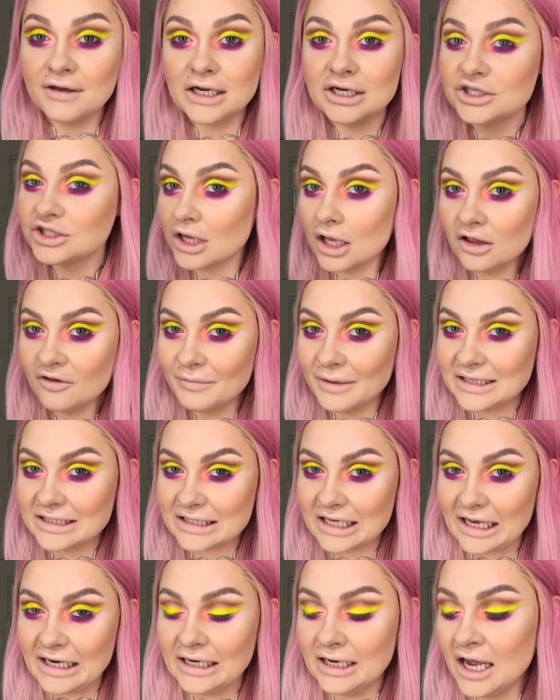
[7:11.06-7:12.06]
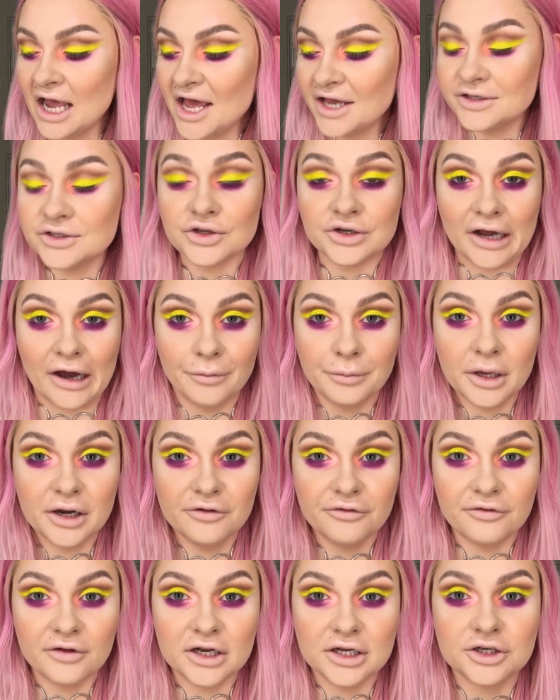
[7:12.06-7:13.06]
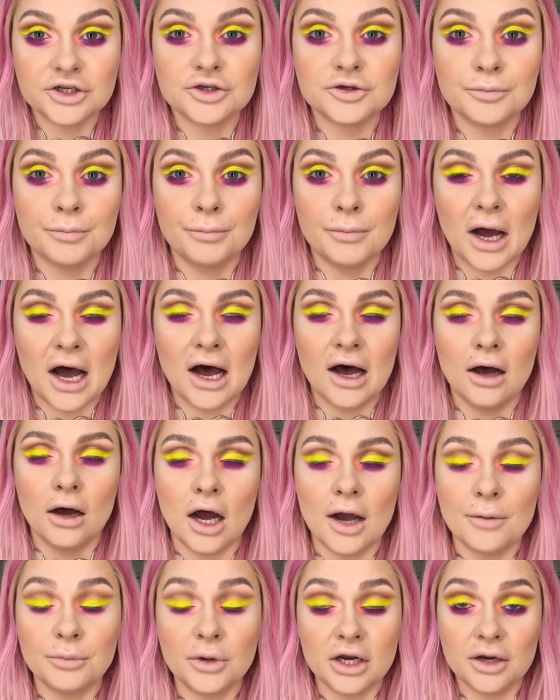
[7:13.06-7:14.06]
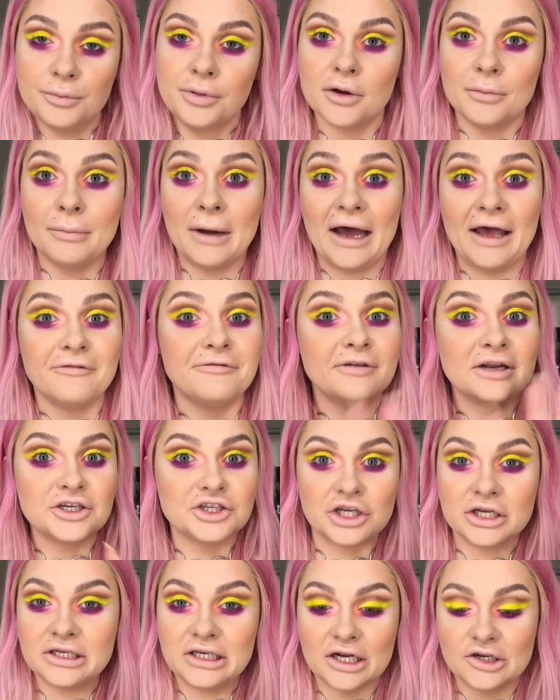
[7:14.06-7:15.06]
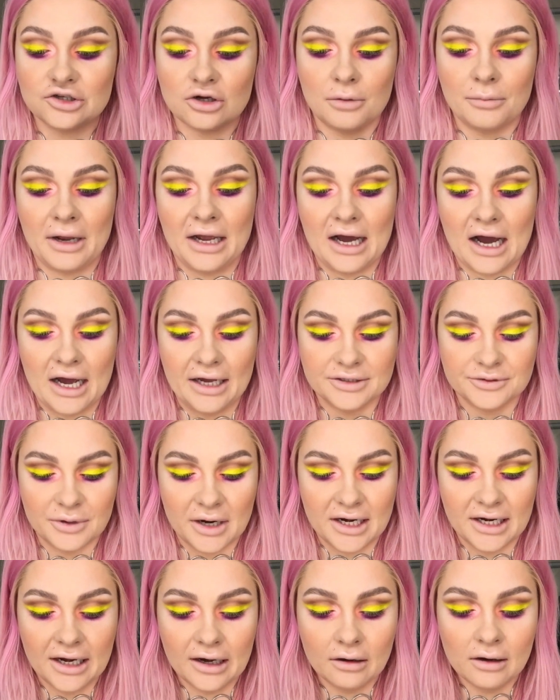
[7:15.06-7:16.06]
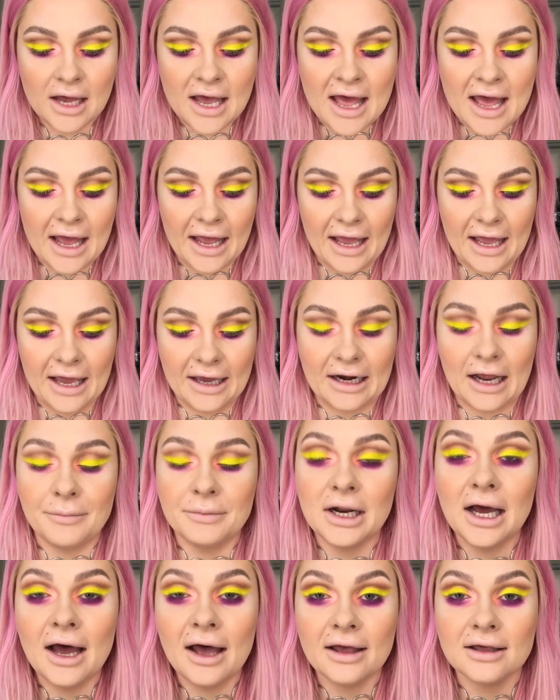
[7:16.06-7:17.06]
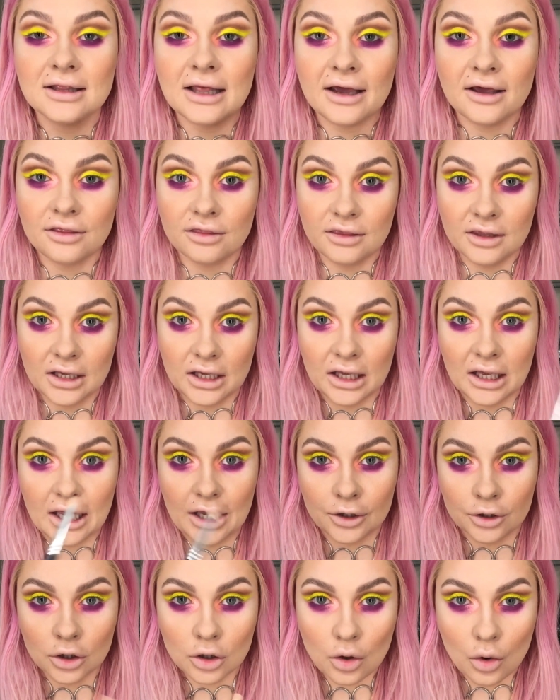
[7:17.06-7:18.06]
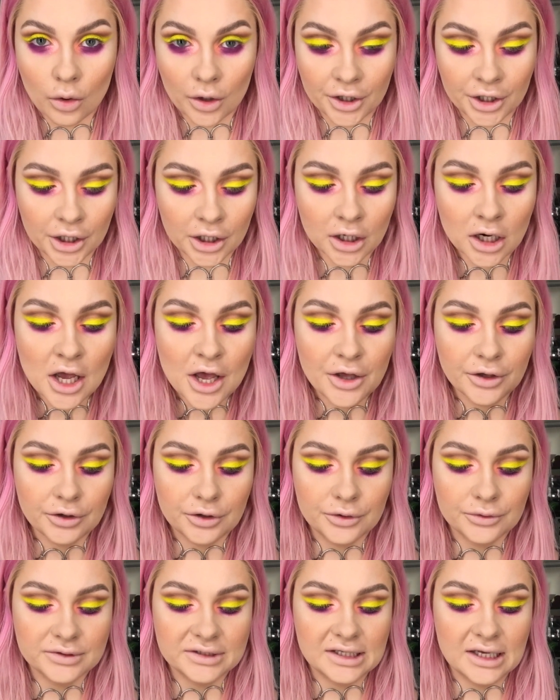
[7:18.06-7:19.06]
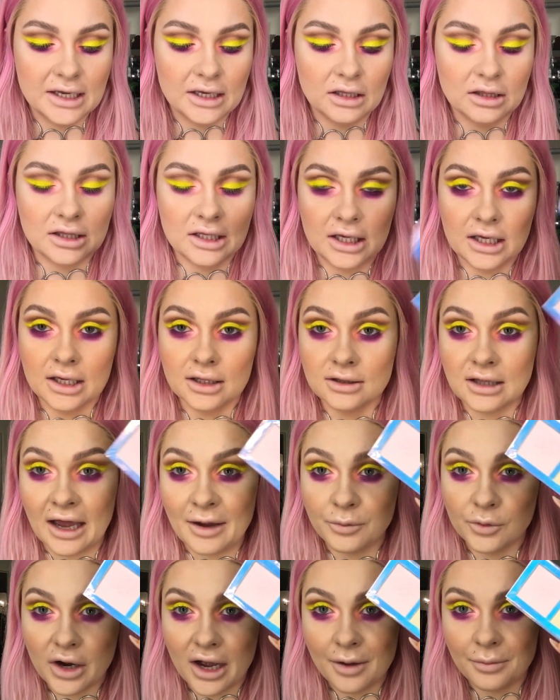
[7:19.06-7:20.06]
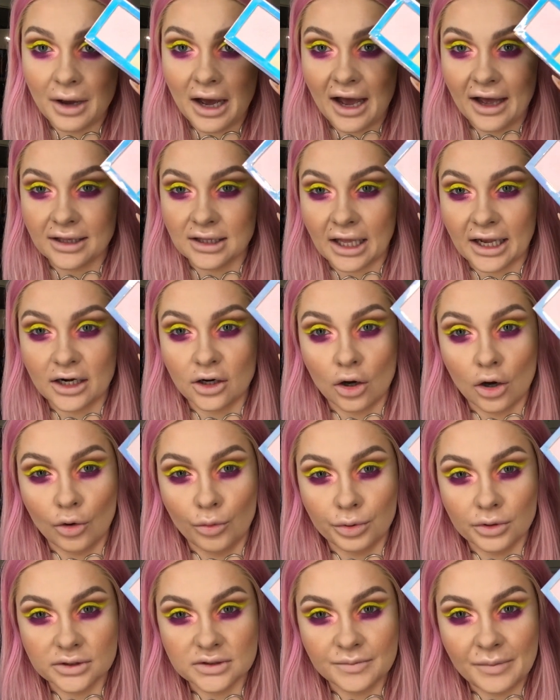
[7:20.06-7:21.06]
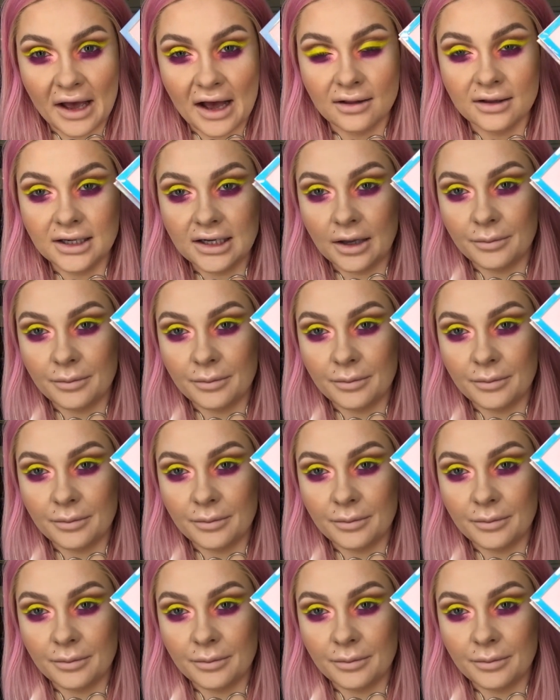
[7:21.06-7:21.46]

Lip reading: finished all of my skin, so now I'm gonna put my finishing touch on my eyes right now, and I'm gonna highlight the inner corner using the Lime Crime Highlight Opals palette.